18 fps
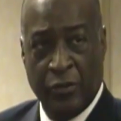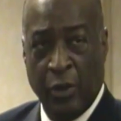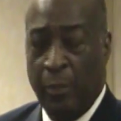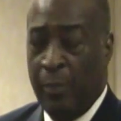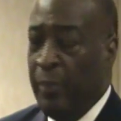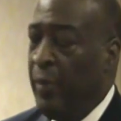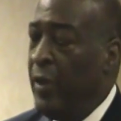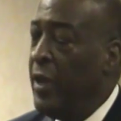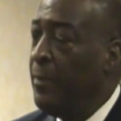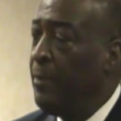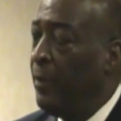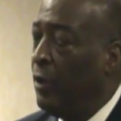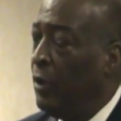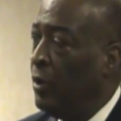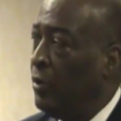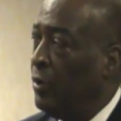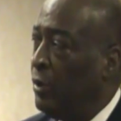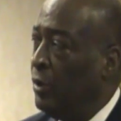so
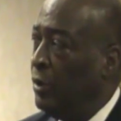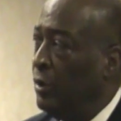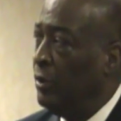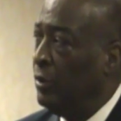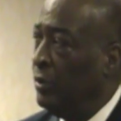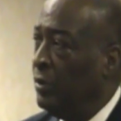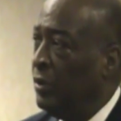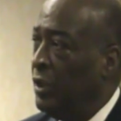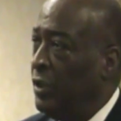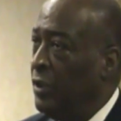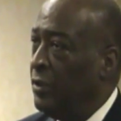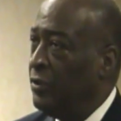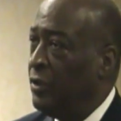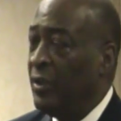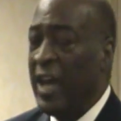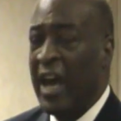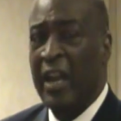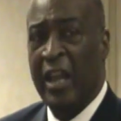people who
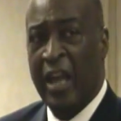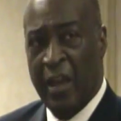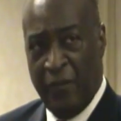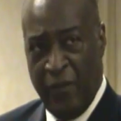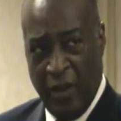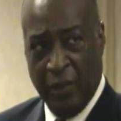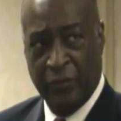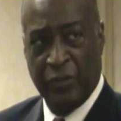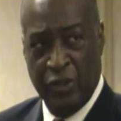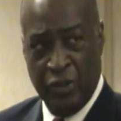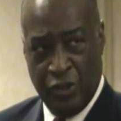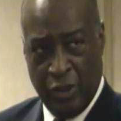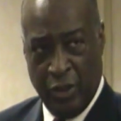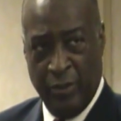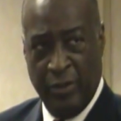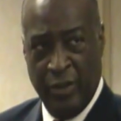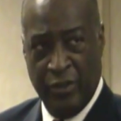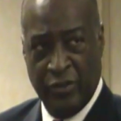do not have health
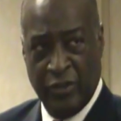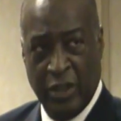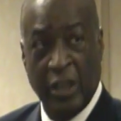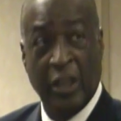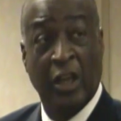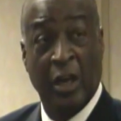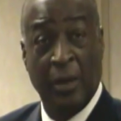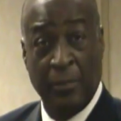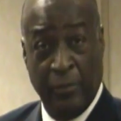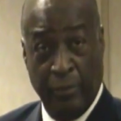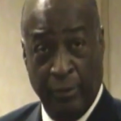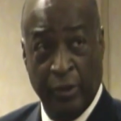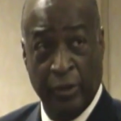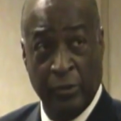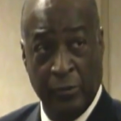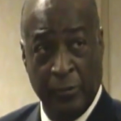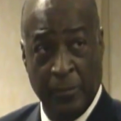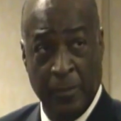insurance can come
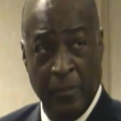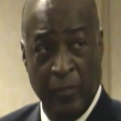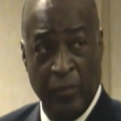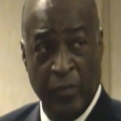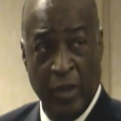through.